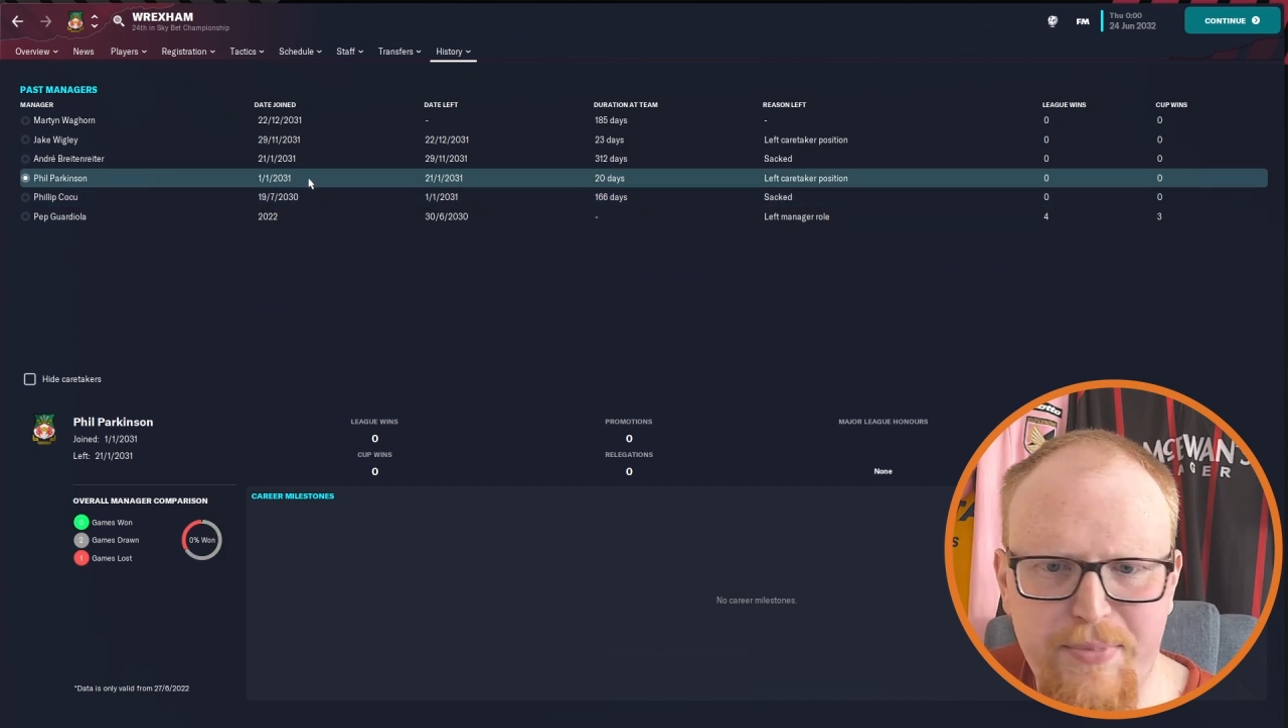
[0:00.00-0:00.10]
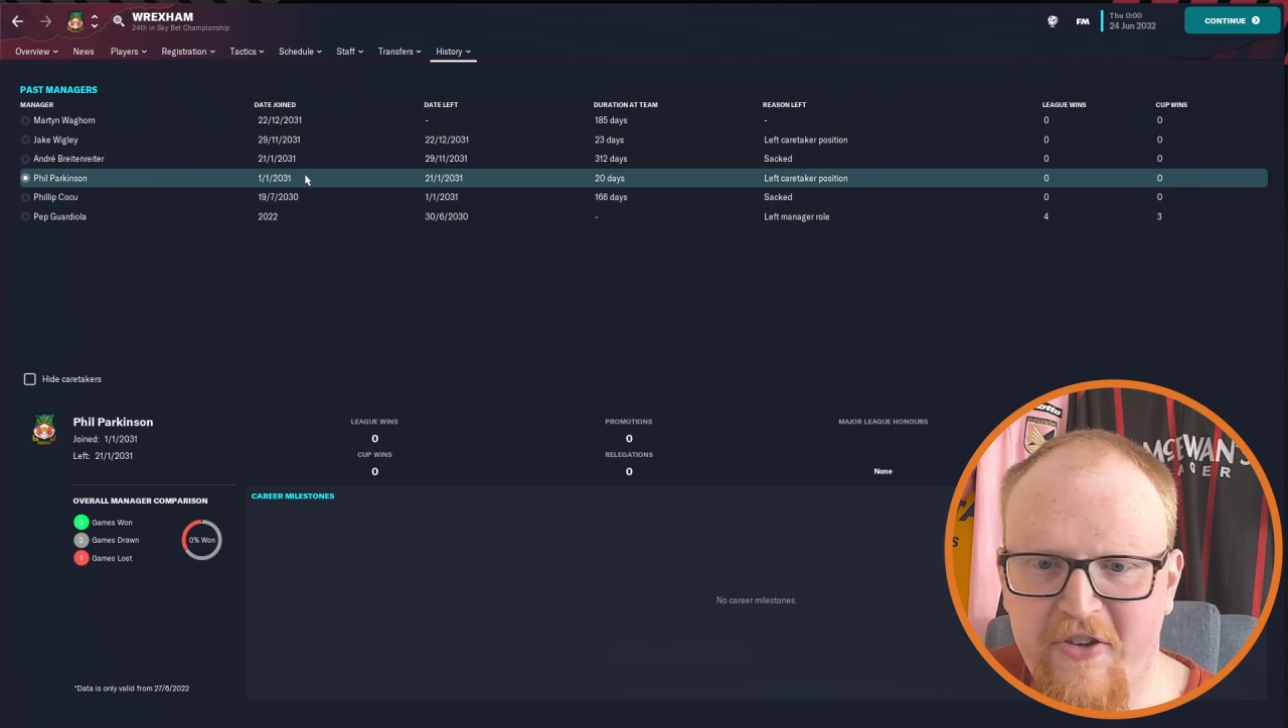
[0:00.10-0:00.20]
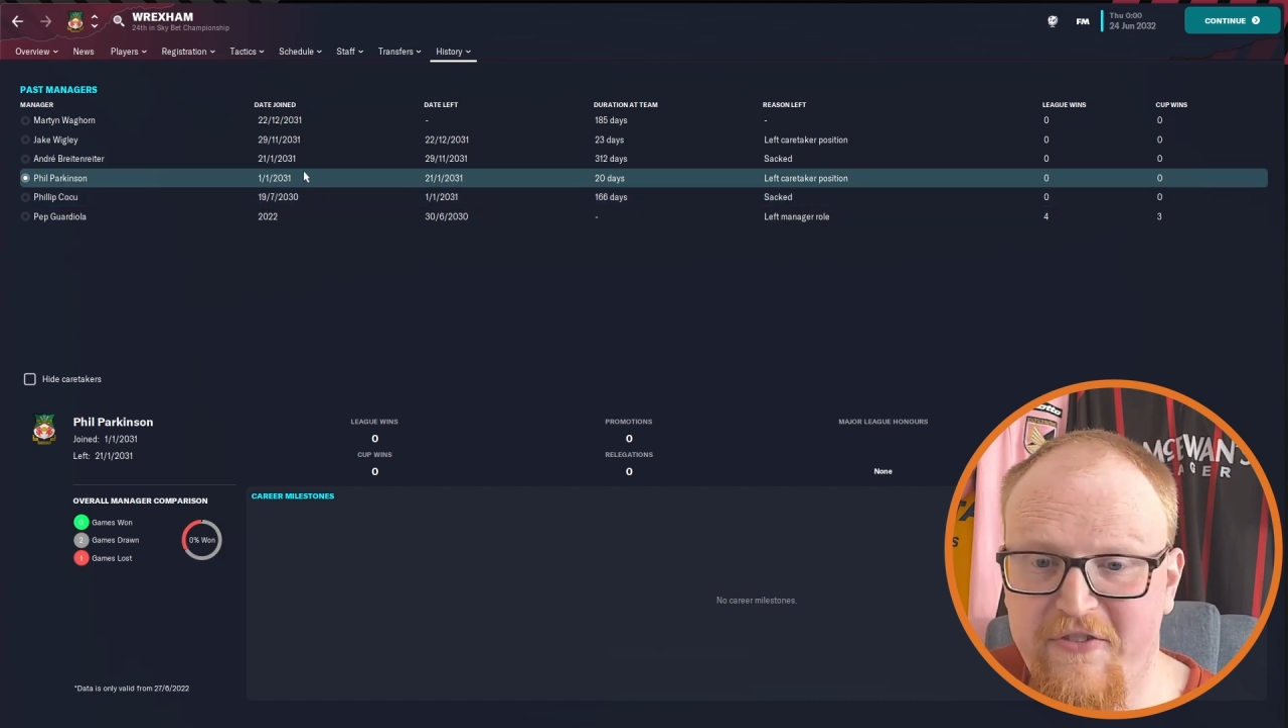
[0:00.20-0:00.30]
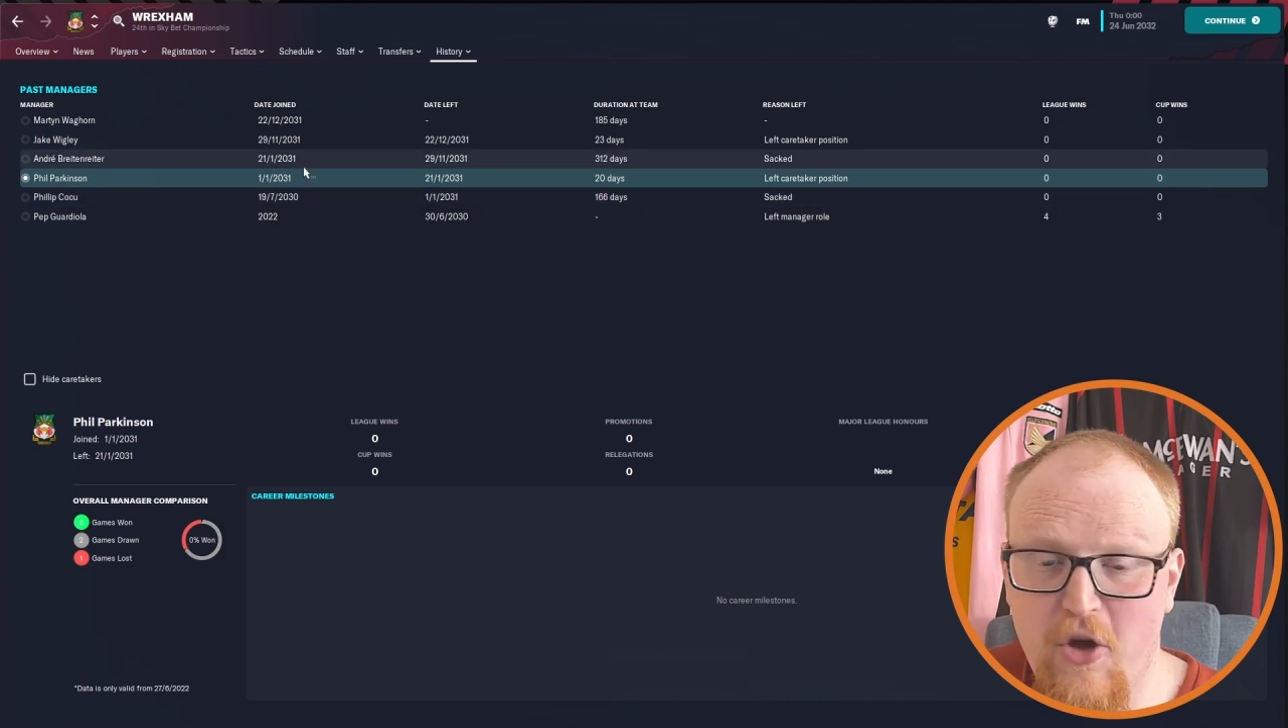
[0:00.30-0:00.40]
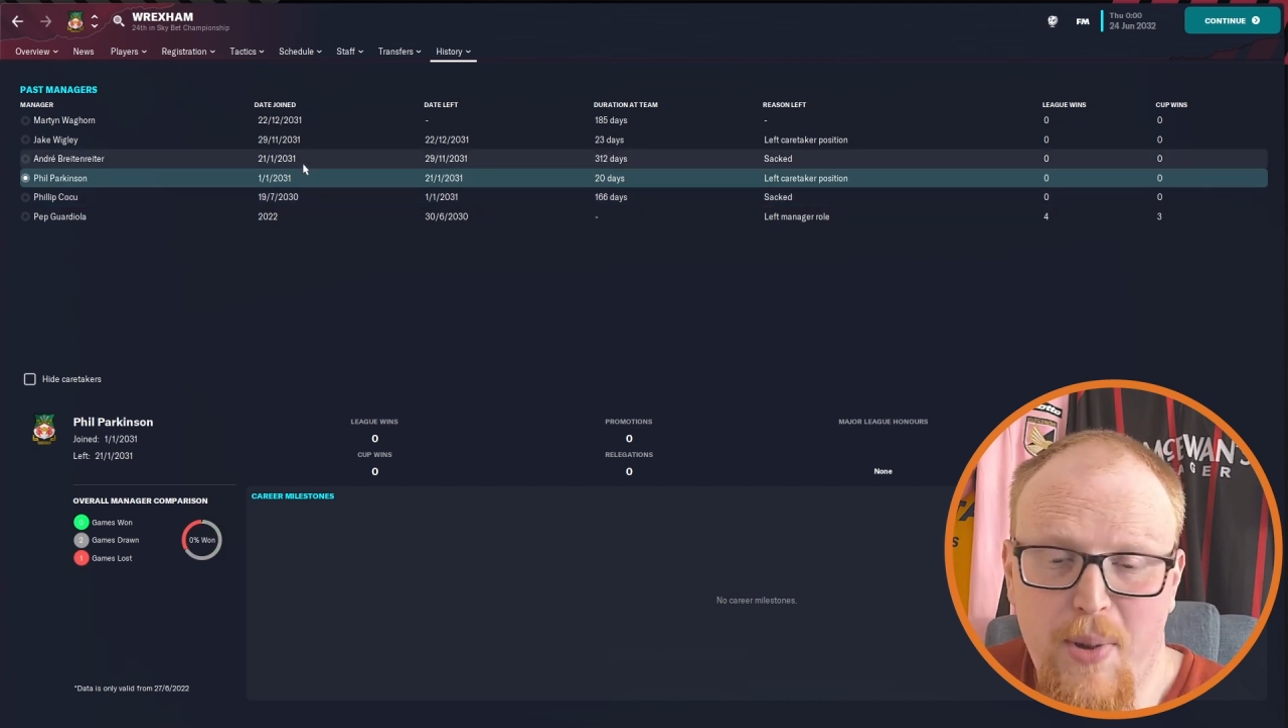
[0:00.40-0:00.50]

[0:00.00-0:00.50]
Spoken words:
Phil